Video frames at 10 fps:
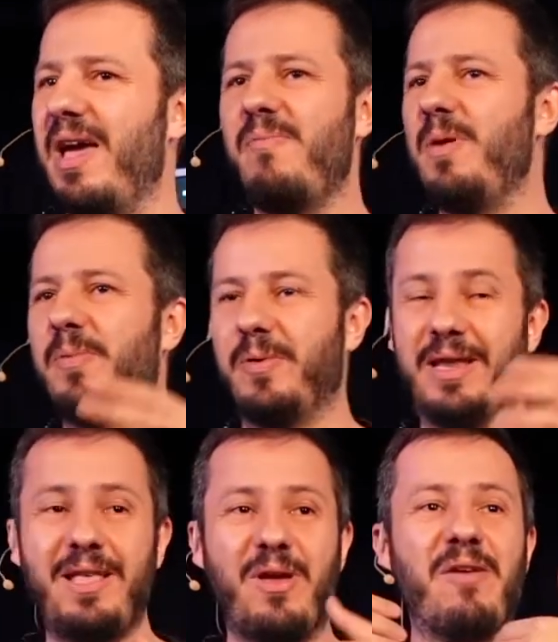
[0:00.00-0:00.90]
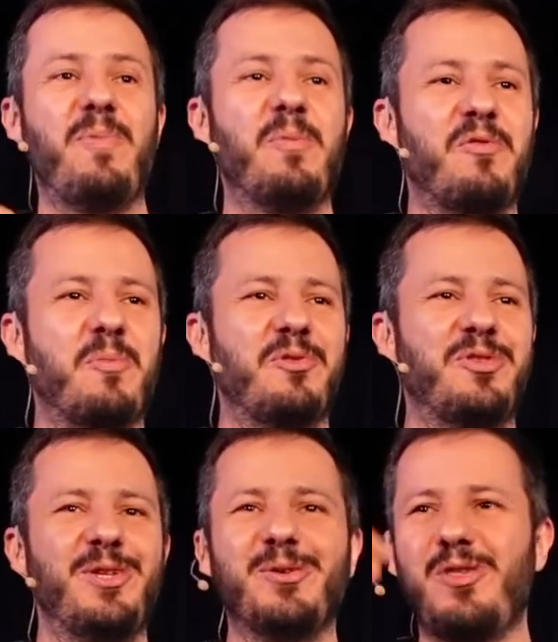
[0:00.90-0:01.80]
We have people, and then we have people from
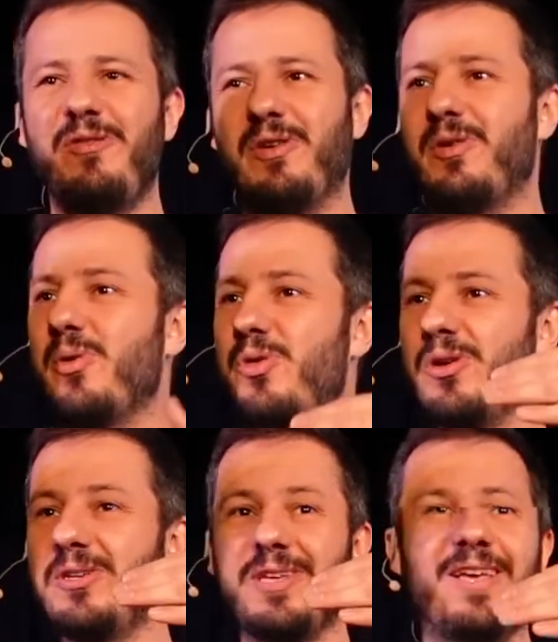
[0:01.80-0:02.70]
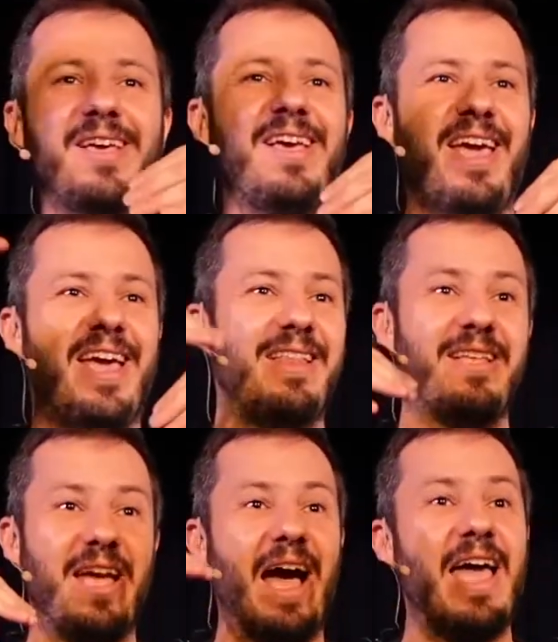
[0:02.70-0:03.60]
Brazil, different cultures,
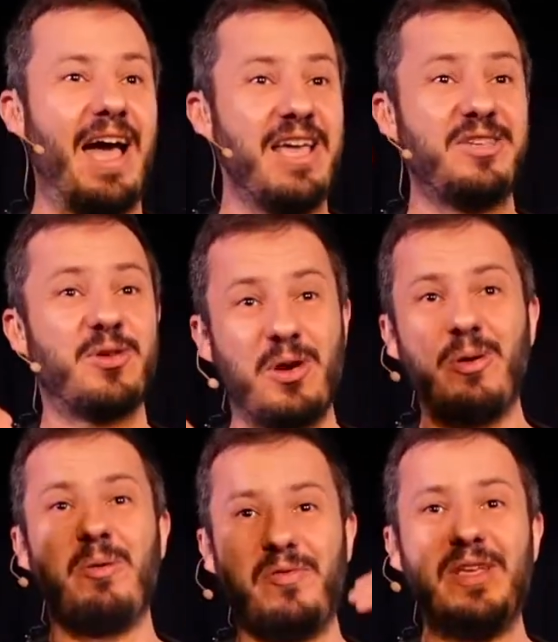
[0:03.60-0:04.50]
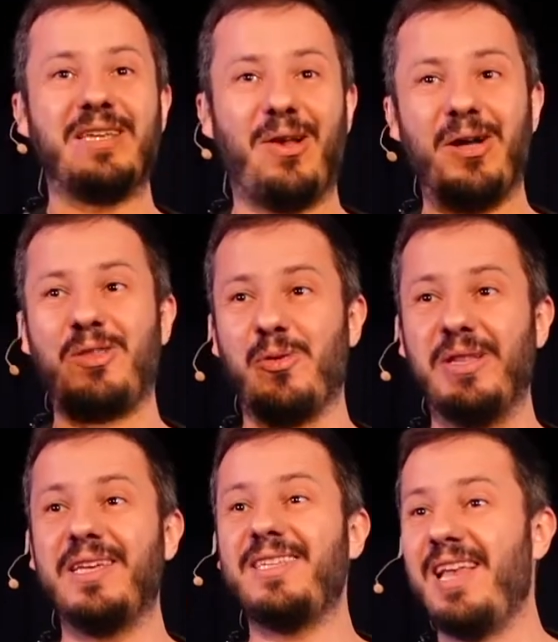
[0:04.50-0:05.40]
and I struggle with this a lot, to
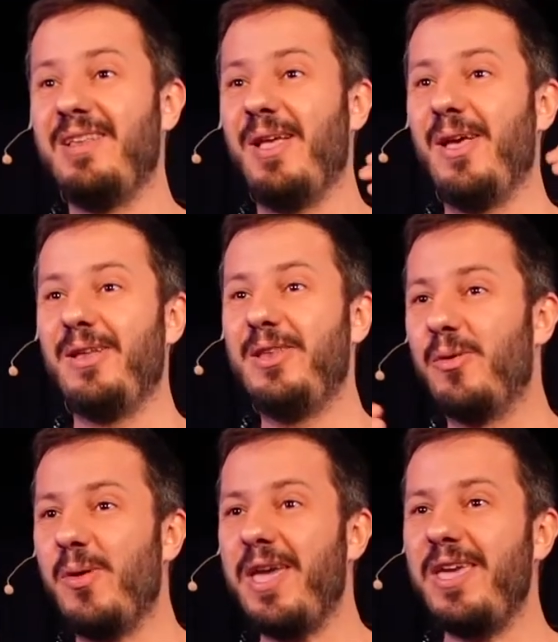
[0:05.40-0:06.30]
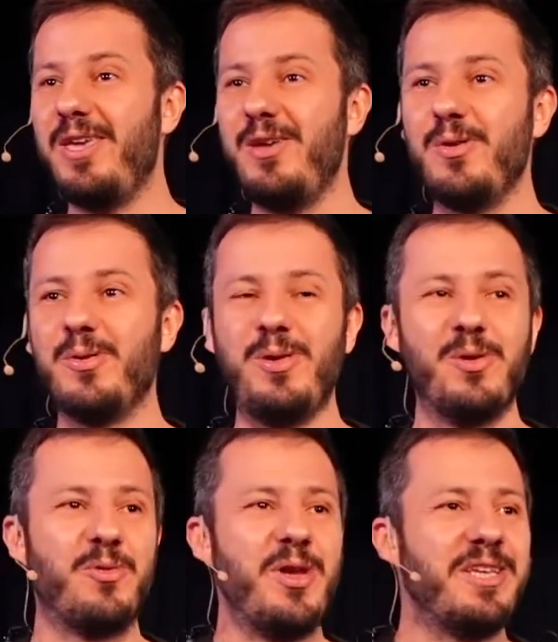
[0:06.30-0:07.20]
understand the way
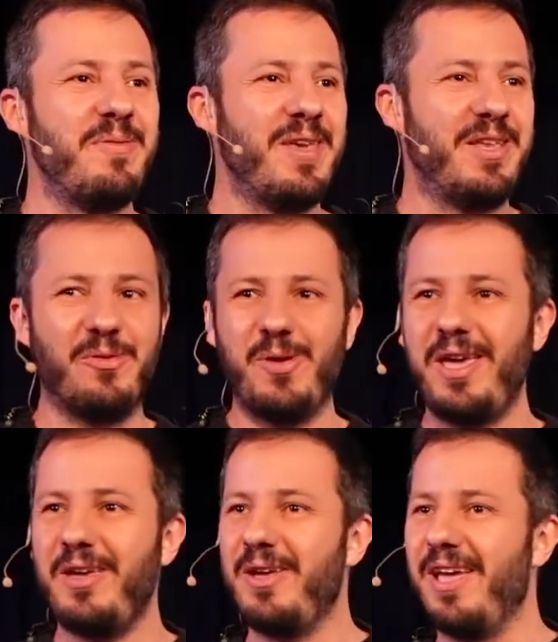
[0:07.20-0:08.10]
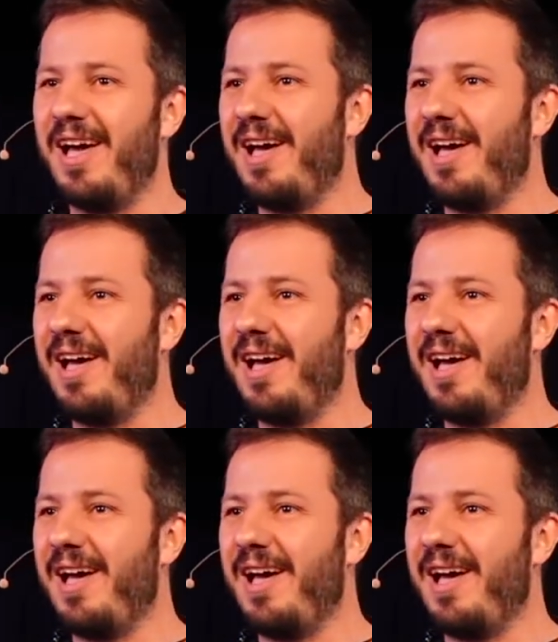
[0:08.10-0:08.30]
you're reading me, the way